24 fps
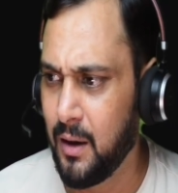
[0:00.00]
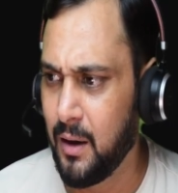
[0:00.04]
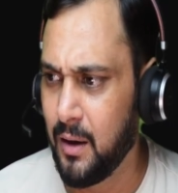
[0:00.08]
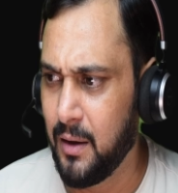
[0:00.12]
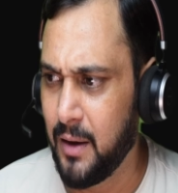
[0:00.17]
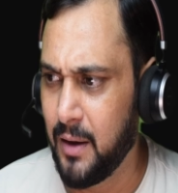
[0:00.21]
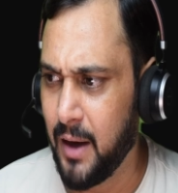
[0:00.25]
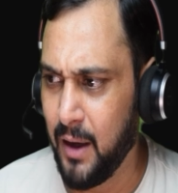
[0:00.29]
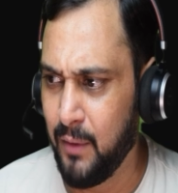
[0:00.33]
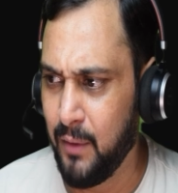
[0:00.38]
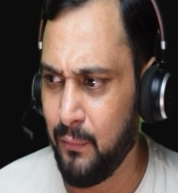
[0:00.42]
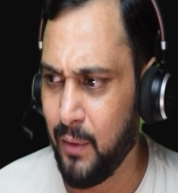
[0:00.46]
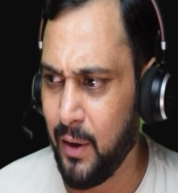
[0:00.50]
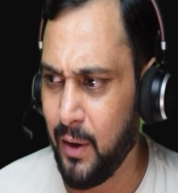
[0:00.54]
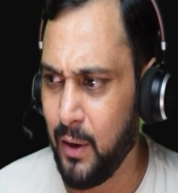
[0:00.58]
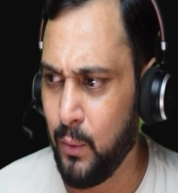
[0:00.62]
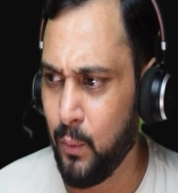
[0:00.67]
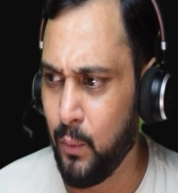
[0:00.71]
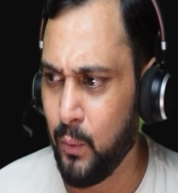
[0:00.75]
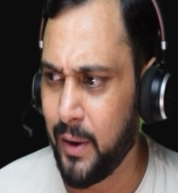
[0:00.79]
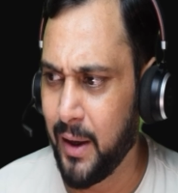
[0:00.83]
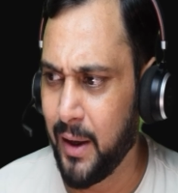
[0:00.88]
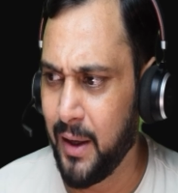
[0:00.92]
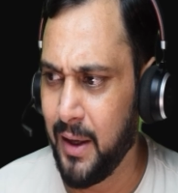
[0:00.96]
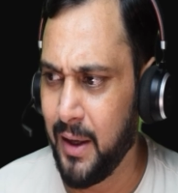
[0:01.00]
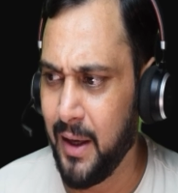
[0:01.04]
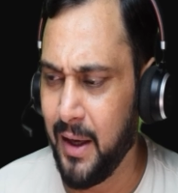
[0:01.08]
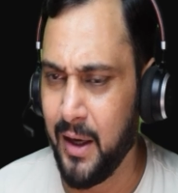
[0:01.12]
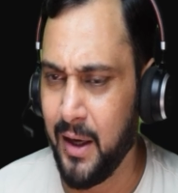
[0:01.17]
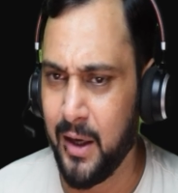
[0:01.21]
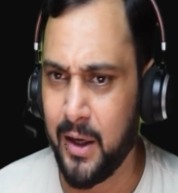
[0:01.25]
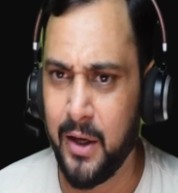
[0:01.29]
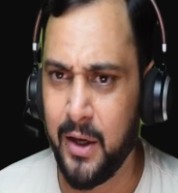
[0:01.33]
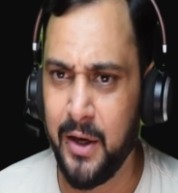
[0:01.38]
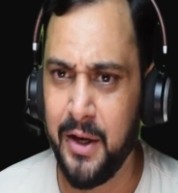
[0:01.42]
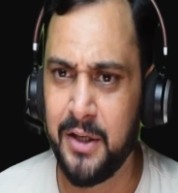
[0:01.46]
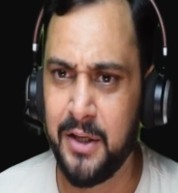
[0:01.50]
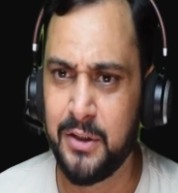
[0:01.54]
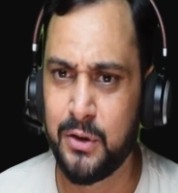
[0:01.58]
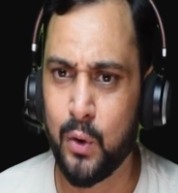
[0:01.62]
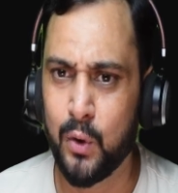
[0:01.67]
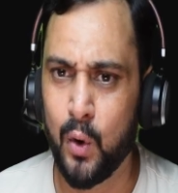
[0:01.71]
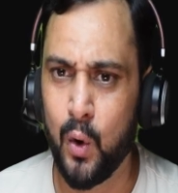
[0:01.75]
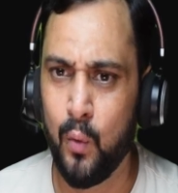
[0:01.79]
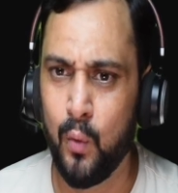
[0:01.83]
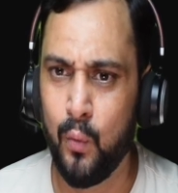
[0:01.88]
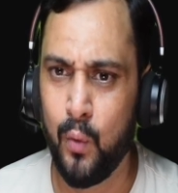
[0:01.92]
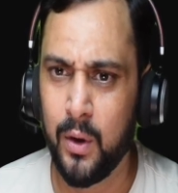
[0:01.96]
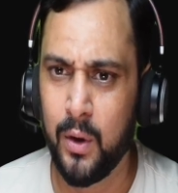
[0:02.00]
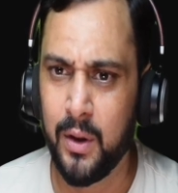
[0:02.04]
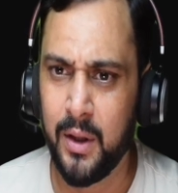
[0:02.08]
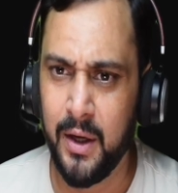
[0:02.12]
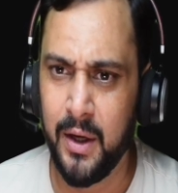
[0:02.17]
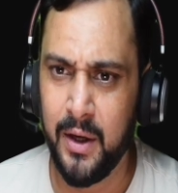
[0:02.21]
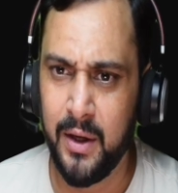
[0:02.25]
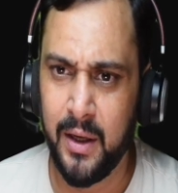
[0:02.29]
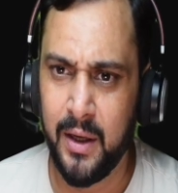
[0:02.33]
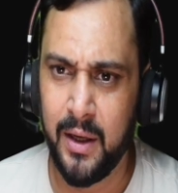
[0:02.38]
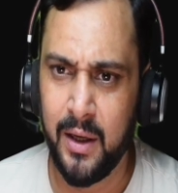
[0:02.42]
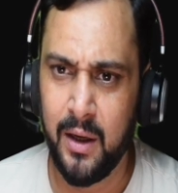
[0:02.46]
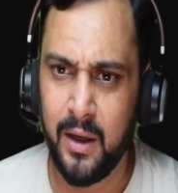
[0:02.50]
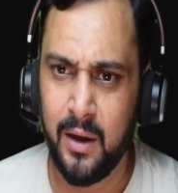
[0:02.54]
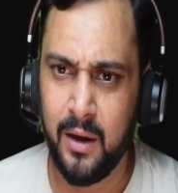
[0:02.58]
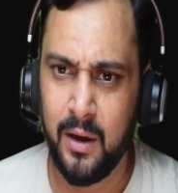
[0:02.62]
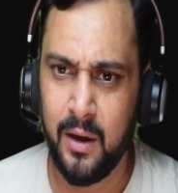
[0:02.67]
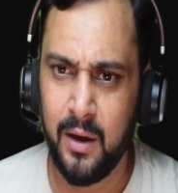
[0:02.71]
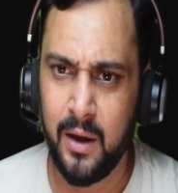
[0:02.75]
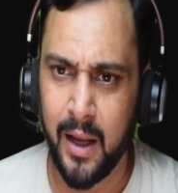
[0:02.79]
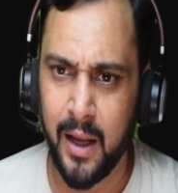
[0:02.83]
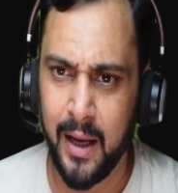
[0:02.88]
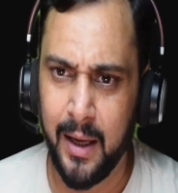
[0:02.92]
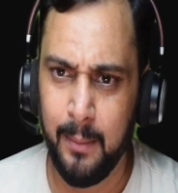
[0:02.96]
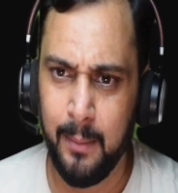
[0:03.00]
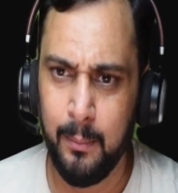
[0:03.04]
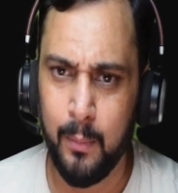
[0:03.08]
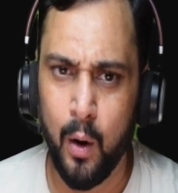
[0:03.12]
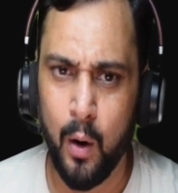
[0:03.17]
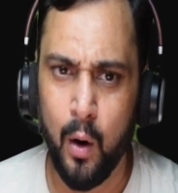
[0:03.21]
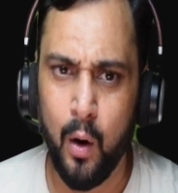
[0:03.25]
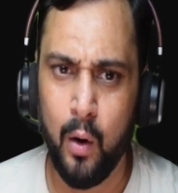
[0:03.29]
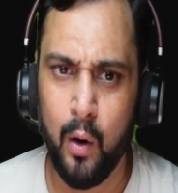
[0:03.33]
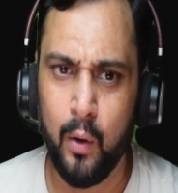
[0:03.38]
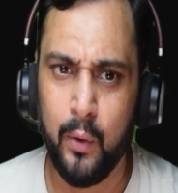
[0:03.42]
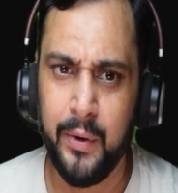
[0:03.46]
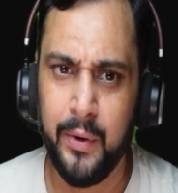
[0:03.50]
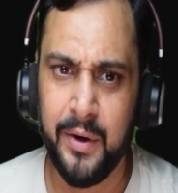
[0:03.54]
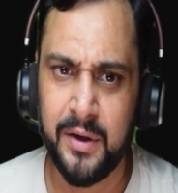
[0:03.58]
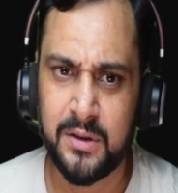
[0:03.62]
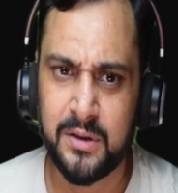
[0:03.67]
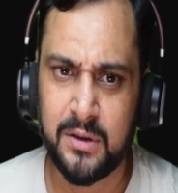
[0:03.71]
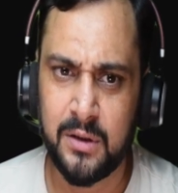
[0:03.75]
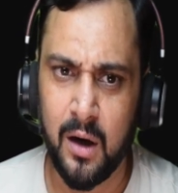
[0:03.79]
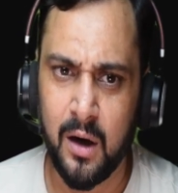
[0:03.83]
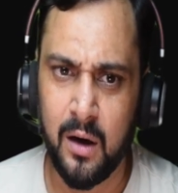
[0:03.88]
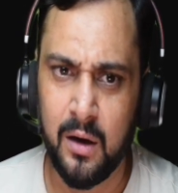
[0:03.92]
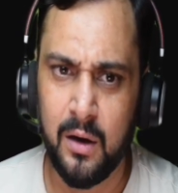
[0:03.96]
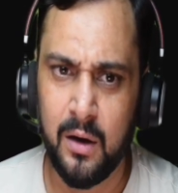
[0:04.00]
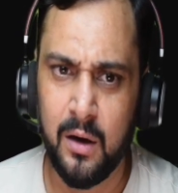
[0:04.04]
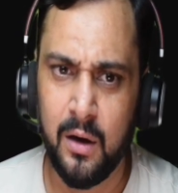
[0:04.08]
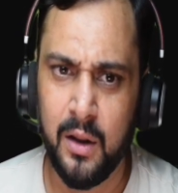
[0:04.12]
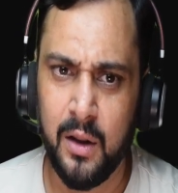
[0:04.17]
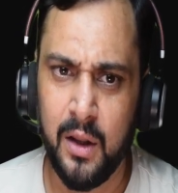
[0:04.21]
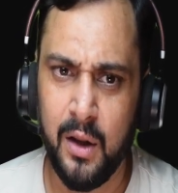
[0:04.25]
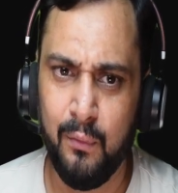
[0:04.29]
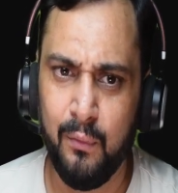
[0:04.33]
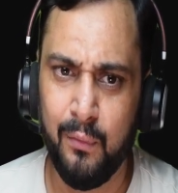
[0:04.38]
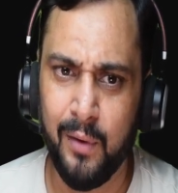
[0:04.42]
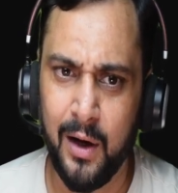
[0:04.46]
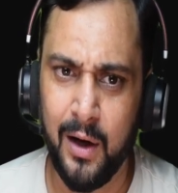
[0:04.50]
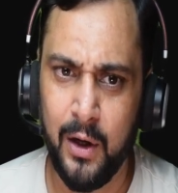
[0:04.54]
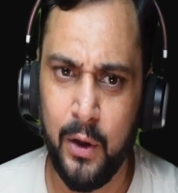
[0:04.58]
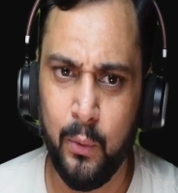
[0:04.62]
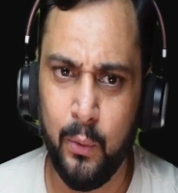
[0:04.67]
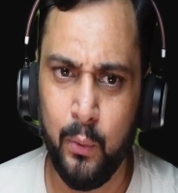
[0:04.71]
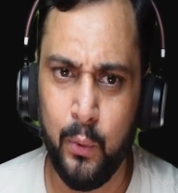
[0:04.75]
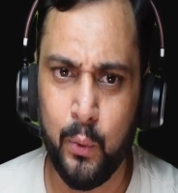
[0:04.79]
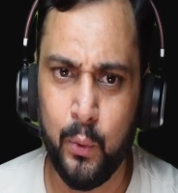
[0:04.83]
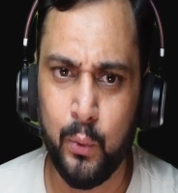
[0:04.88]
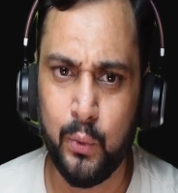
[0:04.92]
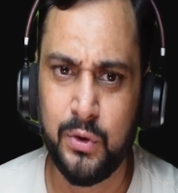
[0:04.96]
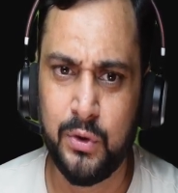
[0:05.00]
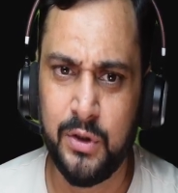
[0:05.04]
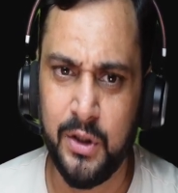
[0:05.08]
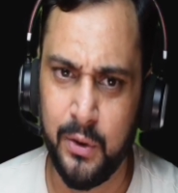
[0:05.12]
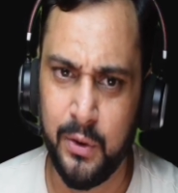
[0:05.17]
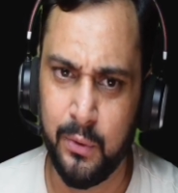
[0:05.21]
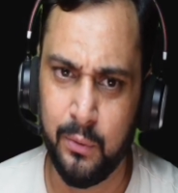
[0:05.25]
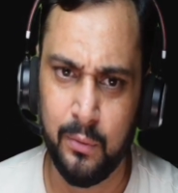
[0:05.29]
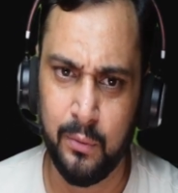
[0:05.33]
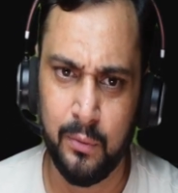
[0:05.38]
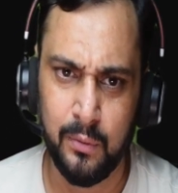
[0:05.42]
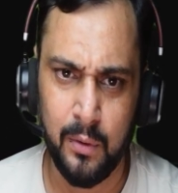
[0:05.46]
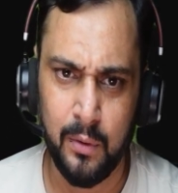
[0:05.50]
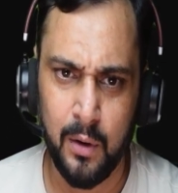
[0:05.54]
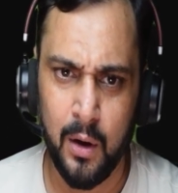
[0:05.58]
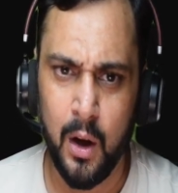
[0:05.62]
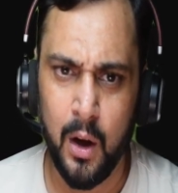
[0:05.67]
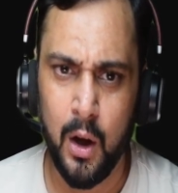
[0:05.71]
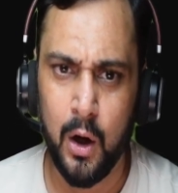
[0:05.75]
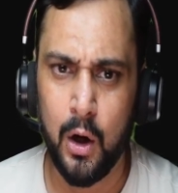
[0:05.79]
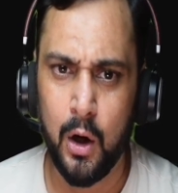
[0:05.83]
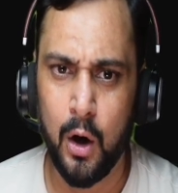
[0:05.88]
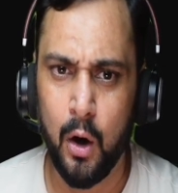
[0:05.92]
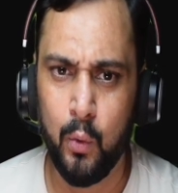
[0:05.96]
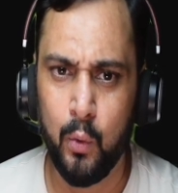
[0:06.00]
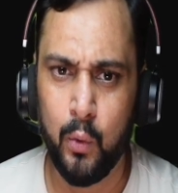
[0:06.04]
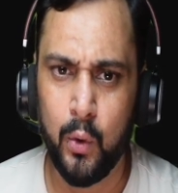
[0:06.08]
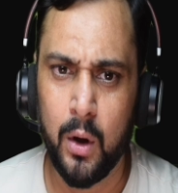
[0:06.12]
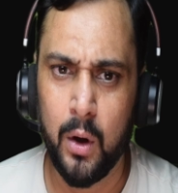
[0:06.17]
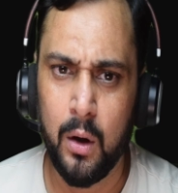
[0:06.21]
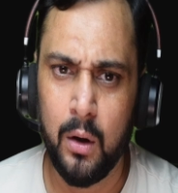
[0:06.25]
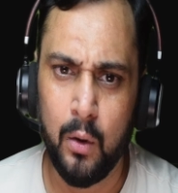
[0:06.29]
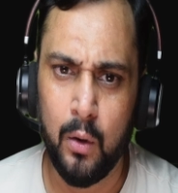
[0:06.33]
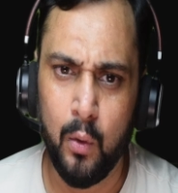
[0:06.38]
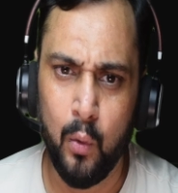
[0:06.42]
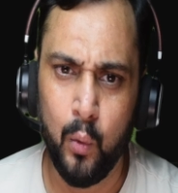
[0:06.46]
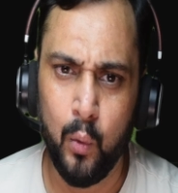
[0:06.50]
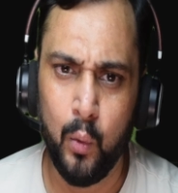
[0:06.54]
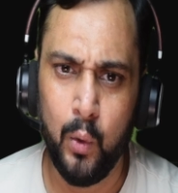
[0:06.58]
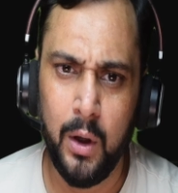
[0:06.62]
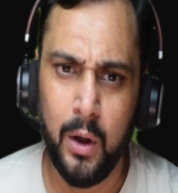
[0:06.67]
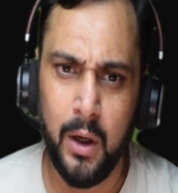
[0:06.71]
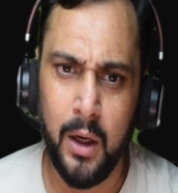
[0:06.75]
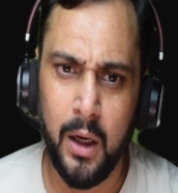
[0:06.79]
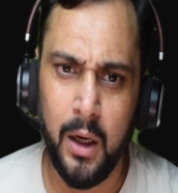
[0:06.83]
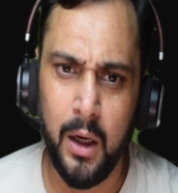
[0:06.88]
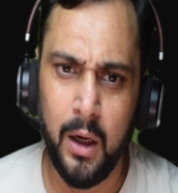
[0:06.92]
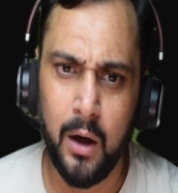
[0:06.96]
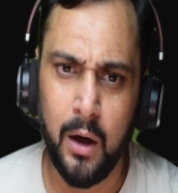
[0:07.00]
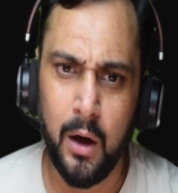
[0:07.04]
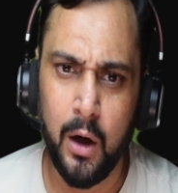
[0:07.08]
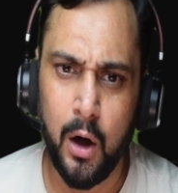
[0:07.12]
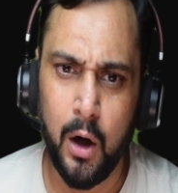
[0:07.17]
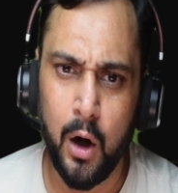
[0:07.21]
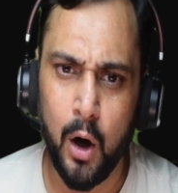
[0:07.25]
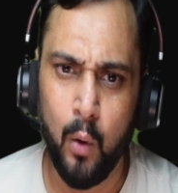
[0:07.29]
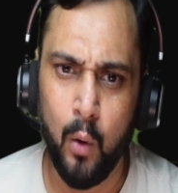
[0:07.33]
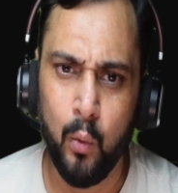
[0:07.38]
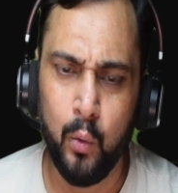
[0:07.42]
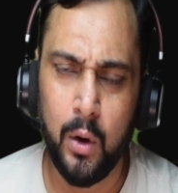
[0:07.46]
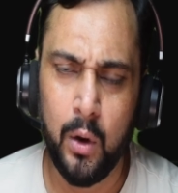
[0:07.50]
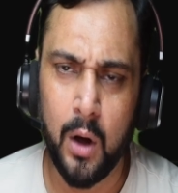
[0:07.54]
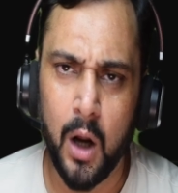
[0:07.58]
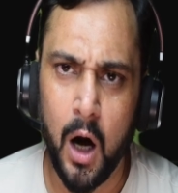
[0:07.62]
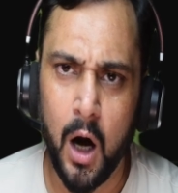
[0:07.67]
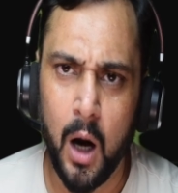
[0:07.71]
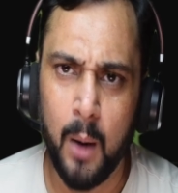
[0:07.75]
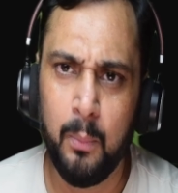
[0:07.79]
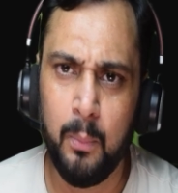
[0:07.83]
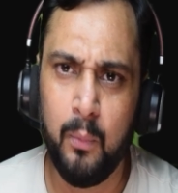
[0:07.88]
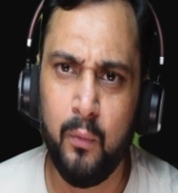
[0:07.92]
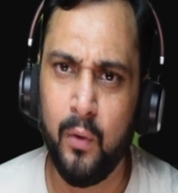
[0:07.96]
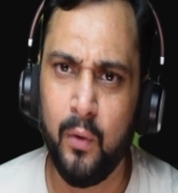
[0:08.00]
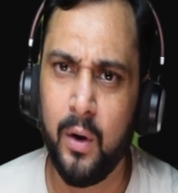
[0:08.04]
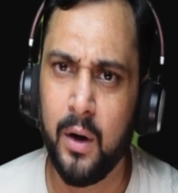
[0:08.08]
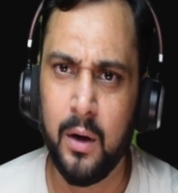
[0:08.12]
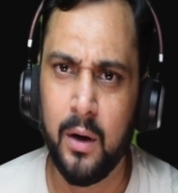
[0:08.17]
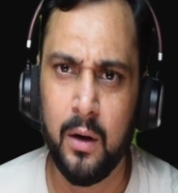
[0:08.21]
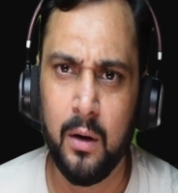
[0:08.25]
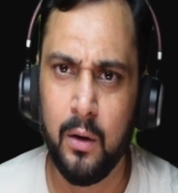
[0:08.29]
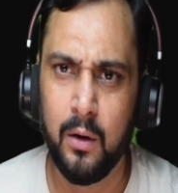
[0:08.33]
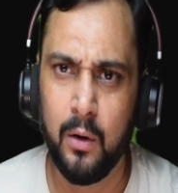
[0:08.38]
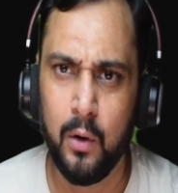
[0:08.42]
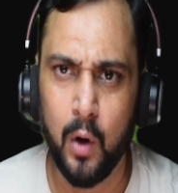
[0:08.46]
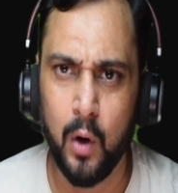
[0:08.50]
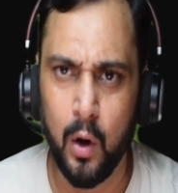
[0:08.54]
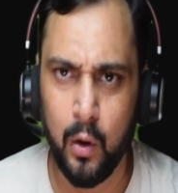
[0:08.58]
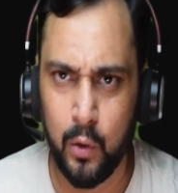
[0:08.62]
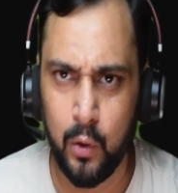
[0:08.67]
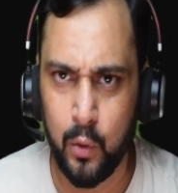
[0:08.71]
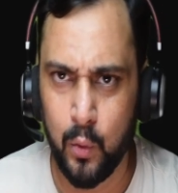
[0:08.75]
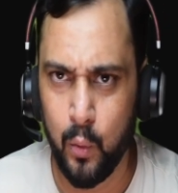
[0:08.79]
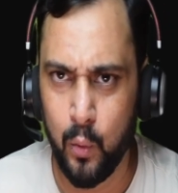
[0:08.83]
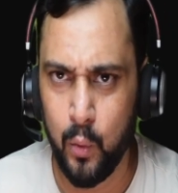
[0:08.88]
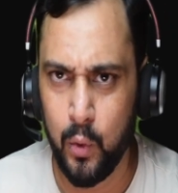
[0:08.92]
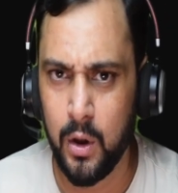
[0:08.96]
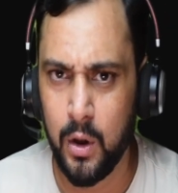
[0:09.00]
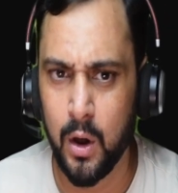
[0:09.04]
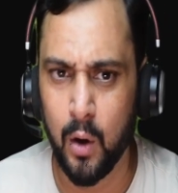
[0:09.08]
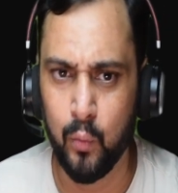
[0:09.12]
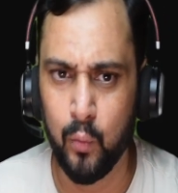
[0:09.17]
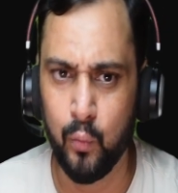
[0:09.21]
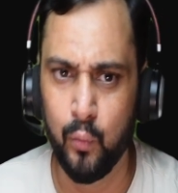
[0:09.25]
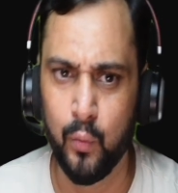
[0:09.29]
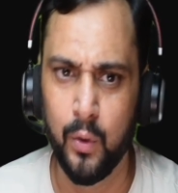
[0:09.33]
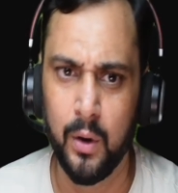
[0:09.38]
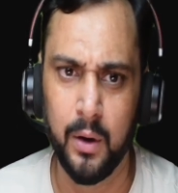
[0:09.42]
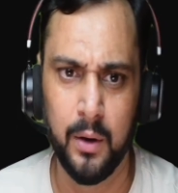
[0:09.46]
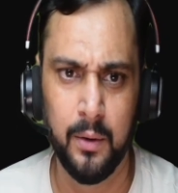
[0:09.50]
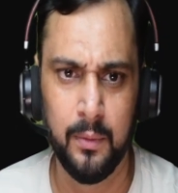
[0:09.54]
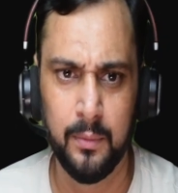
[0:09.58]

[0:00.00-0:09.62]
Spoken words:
That value can increase over the time or restart the value to zero. Counter only count upward, not go downward.